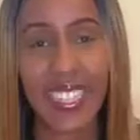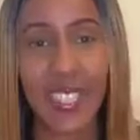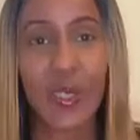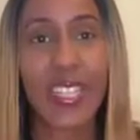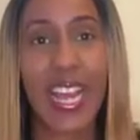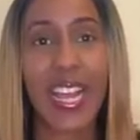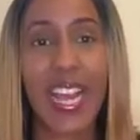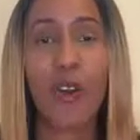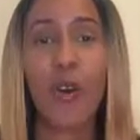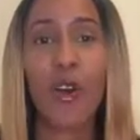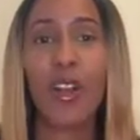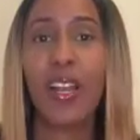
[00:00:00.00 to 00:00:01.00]
It was like
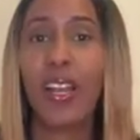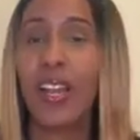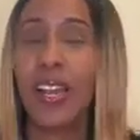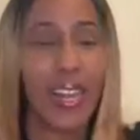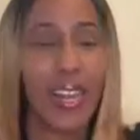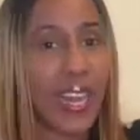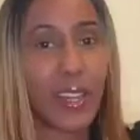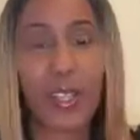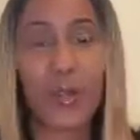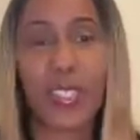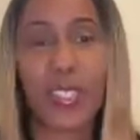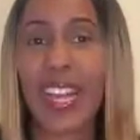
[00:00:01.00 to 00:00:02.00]
it
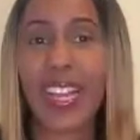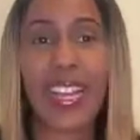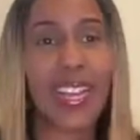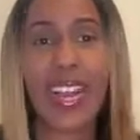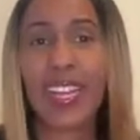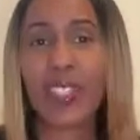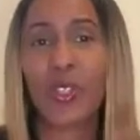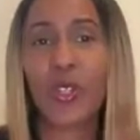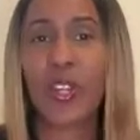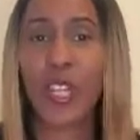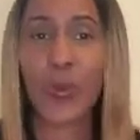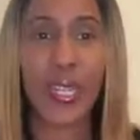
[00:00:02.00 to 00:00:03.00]
was like a
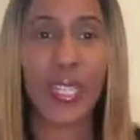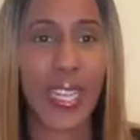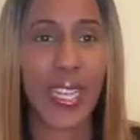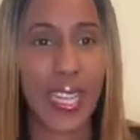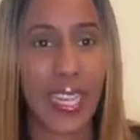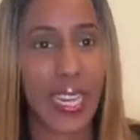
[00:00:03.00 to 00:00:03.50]
story they were telling,